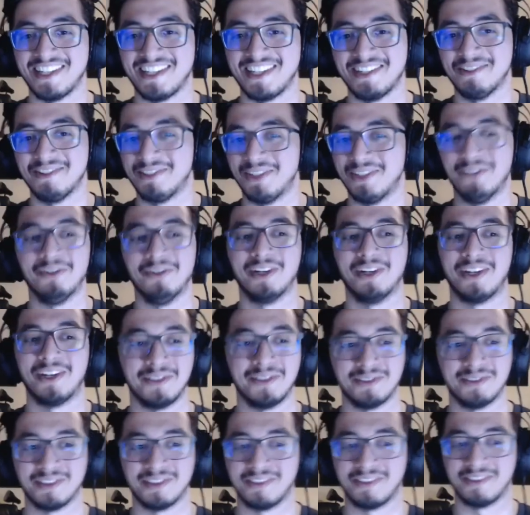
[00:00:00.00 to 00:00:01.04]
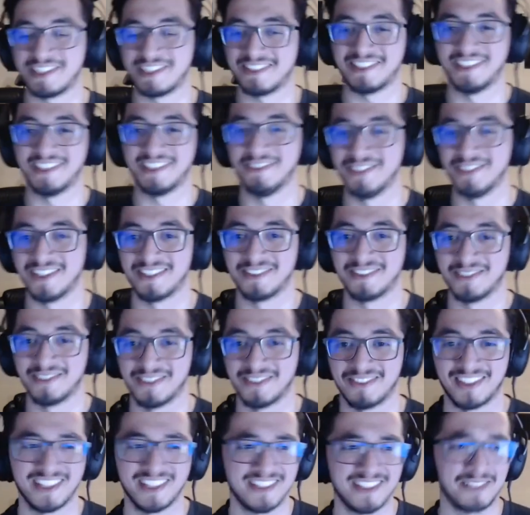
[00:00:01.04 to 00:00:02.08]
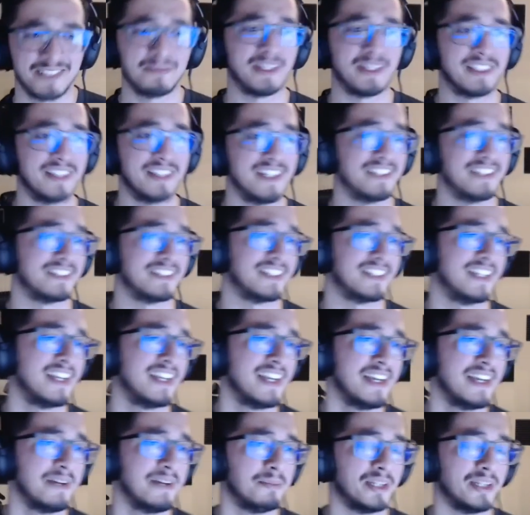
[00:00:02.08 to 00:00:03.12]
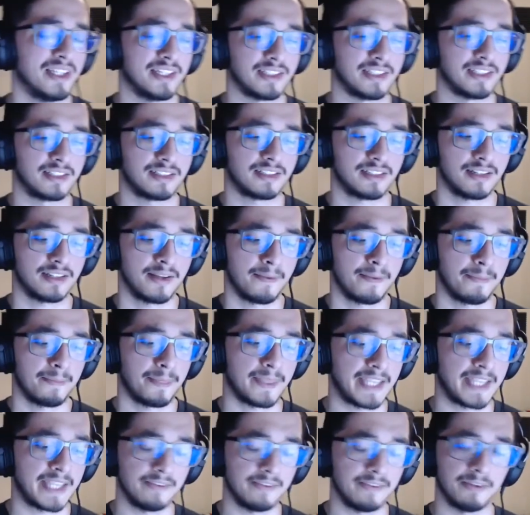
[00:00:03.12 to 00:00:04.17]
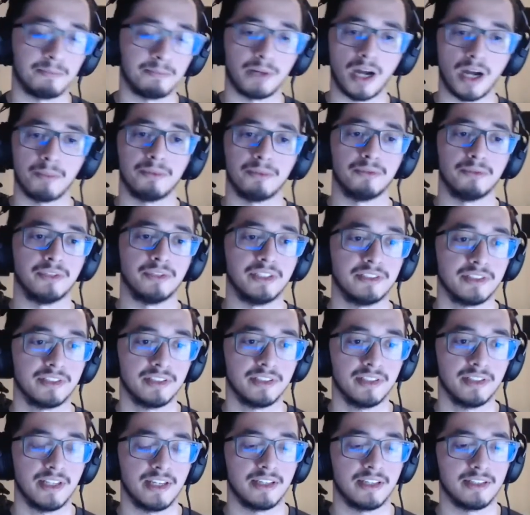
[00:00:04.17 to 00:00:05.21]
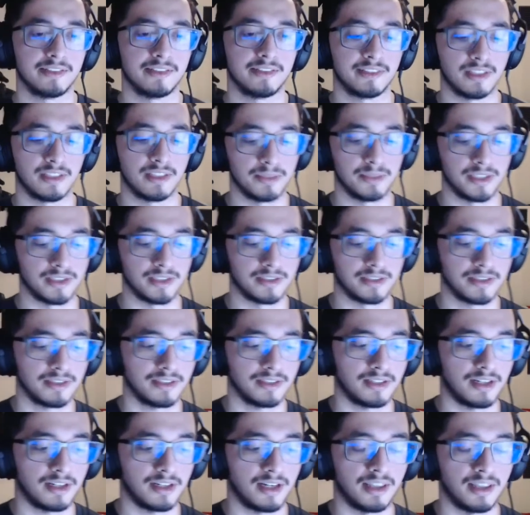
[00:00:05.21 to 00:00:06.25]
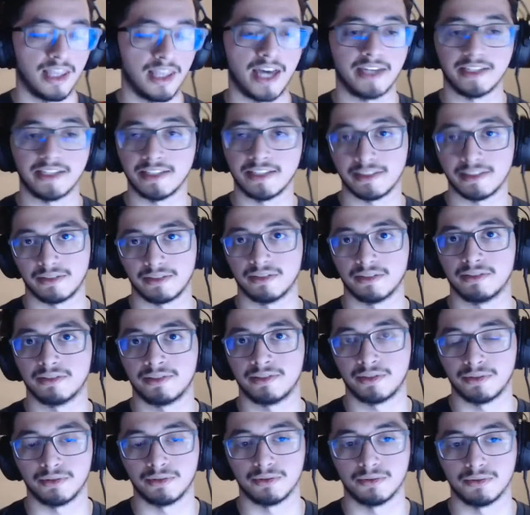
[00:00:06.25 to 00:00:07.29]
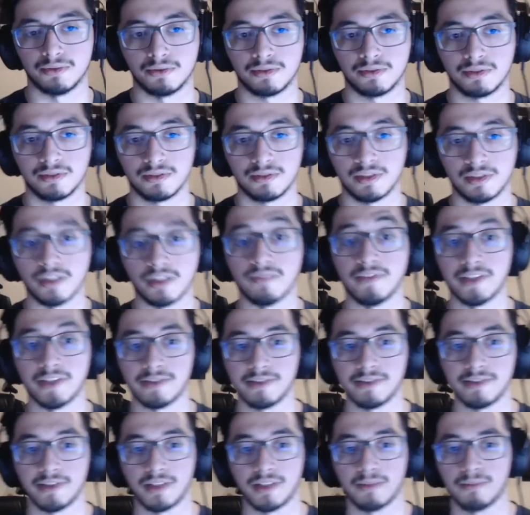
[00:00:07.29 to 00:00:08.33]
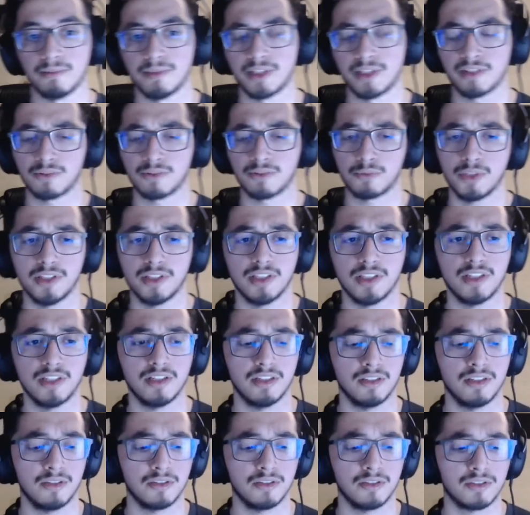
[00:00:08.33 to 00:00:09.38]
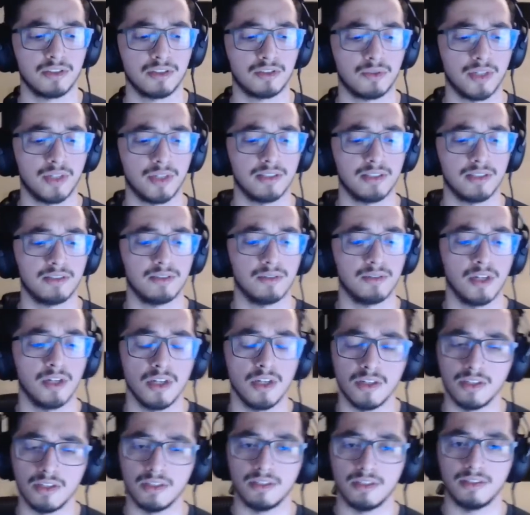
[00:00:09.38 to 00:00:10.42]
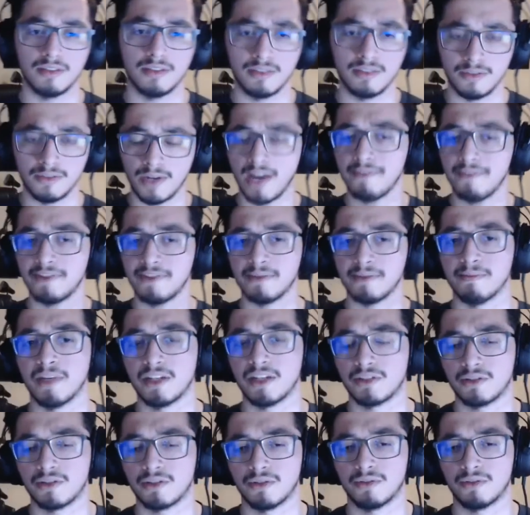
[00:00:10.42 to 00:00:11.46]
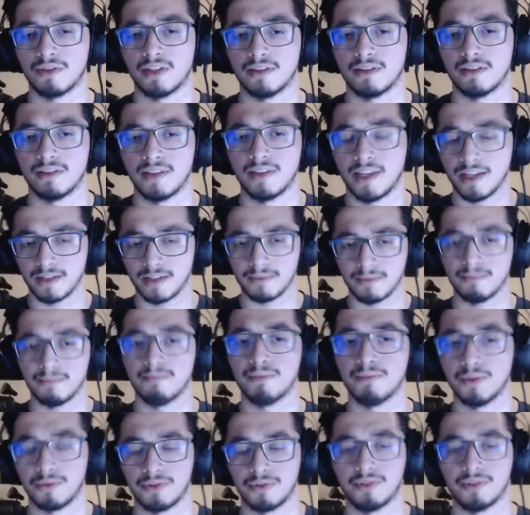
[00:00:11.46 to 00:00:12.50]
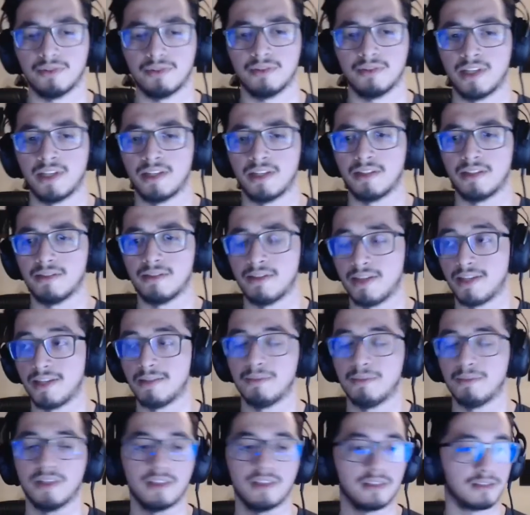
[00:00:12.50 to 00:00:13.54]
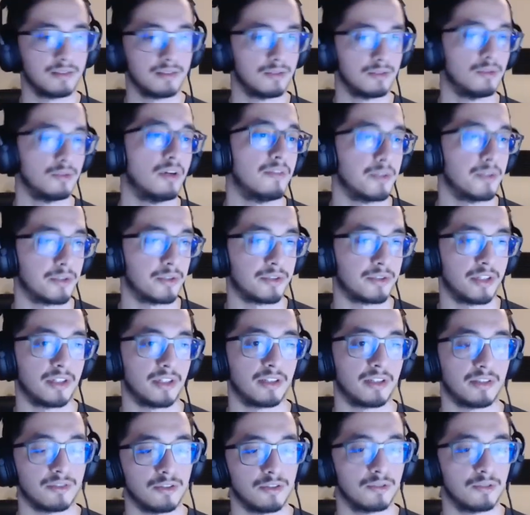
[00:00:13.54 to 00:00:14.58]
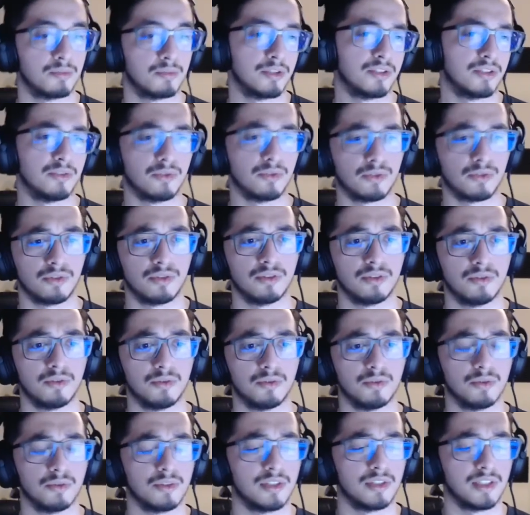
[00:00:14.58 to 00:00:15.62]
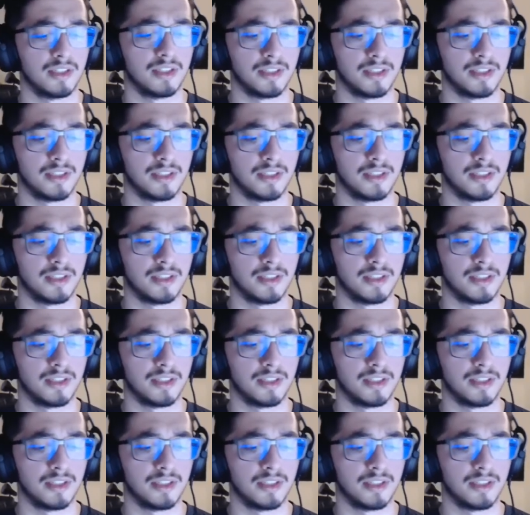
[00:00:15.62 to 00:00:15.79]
you don't want to do something because you don't want to do something. That's just being lazy. But like give a proper reason, and it's going to be a lot easier to convince them because really you're just trying to. You have to make sure that they being whoever you're talking to, producer or